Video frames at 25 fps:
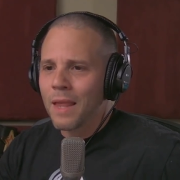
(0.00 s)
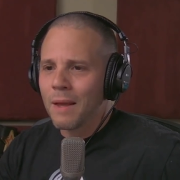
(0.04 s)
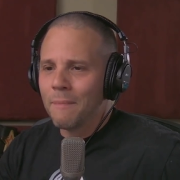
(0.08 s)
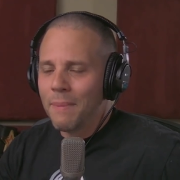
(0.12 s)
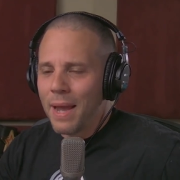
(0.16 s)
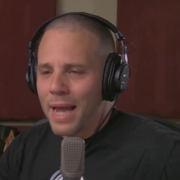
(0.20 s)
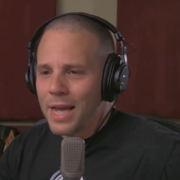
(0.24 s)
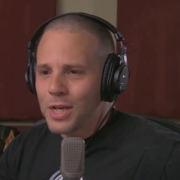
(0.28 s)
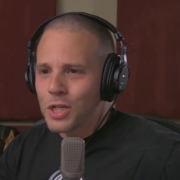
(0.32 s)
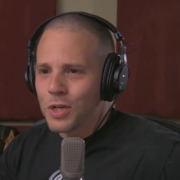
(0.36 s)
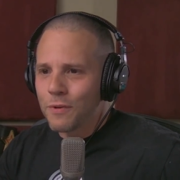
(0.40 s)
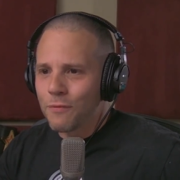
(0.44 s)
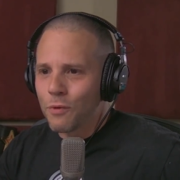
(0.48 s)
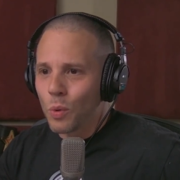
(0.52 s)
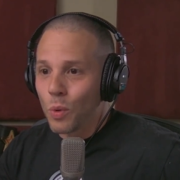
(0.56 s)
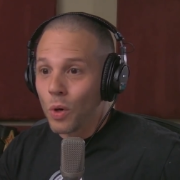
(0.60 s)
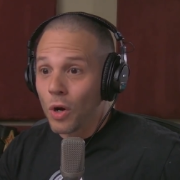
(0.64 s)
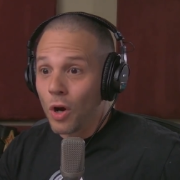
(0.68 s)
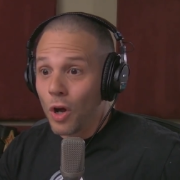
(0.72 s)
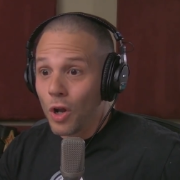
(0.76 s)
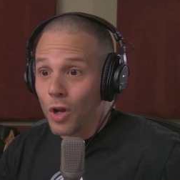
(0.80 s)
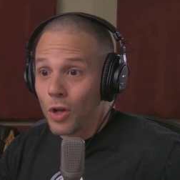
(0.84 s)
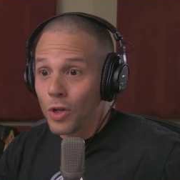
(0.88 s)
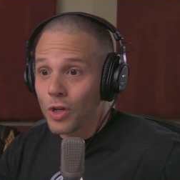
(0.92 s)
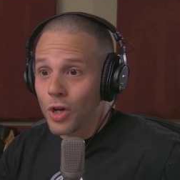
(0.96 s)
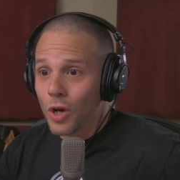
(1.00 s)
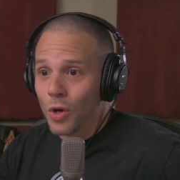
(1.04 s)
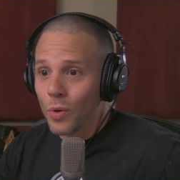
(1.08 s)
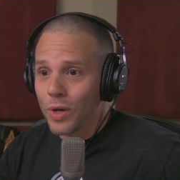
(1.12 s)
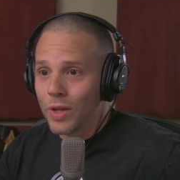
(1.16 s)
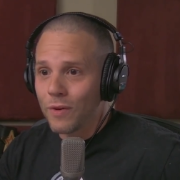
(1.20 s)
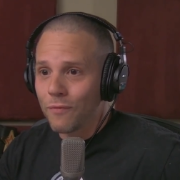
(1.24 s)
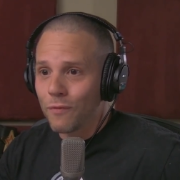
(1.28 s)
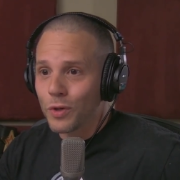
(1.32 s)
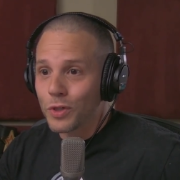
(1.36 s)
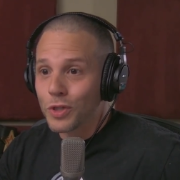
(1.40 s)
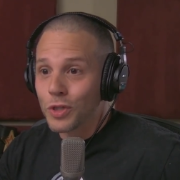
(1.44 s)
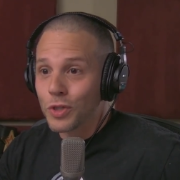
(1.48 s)
imagine if it were Hulk
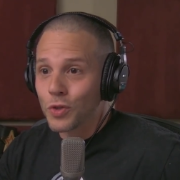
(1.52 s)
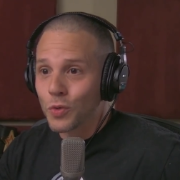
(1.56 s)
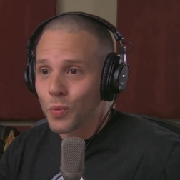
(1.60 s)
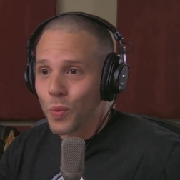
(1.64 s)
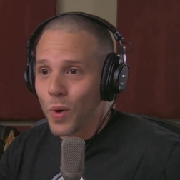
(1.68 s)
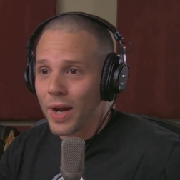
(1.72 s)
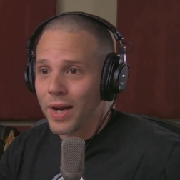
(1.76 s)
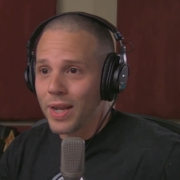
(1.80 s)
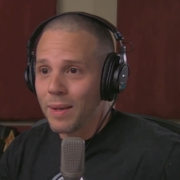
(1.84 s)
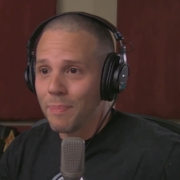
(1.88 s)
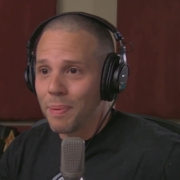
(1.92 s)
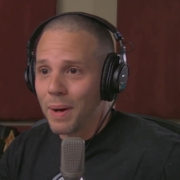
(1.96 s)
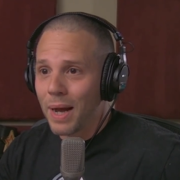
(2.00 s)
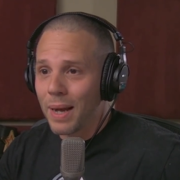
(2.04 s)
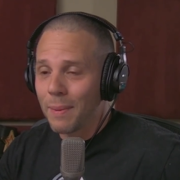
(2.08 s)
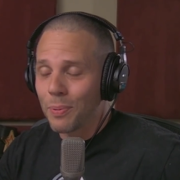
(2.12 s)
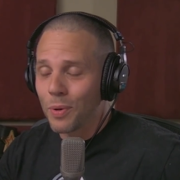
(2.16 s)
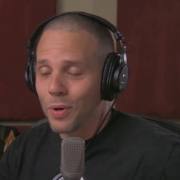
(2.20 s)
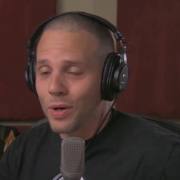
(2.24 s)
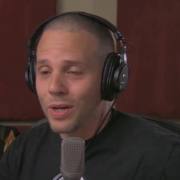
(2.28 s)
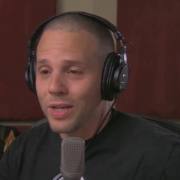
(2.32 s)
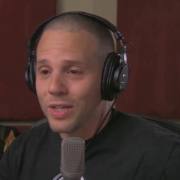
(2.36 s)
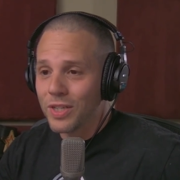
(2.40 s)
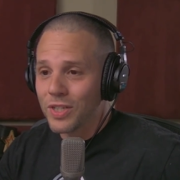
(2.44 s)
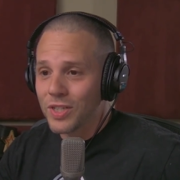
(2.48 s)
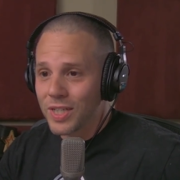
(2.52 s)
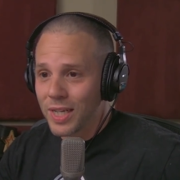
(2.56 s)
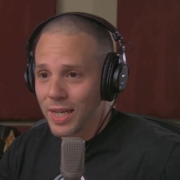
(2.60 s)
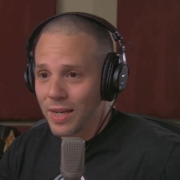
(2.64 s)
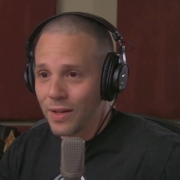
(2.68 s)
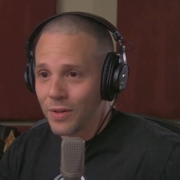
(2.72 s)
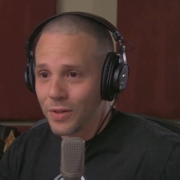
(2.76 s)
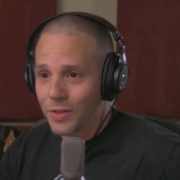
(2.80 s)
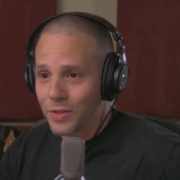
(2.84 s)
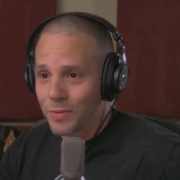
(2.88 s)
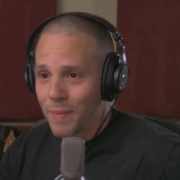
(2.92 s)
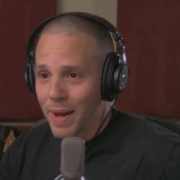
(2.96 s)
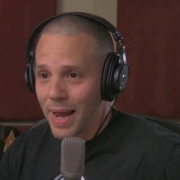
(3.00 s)
Hogan versus Roddy Piper in a
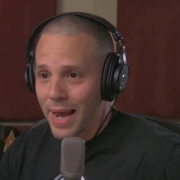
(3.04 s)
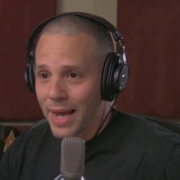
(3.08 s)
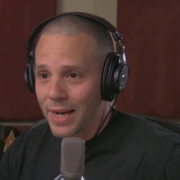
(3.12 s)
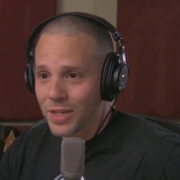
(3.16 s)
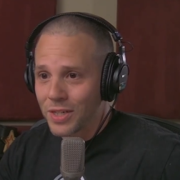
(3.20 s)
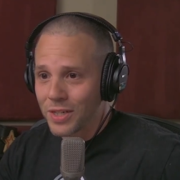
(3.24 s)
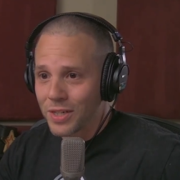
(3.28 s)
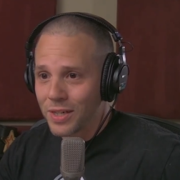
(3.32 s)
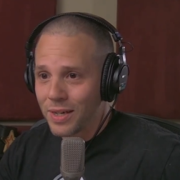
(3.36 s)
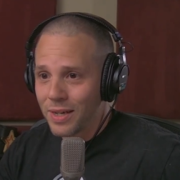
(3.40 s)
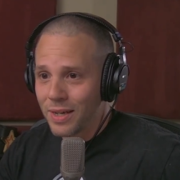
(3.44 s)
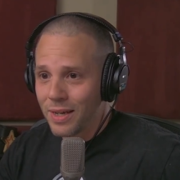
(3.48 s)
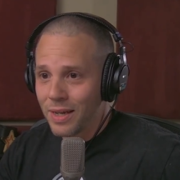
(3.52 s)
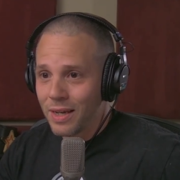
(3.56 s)
singles match.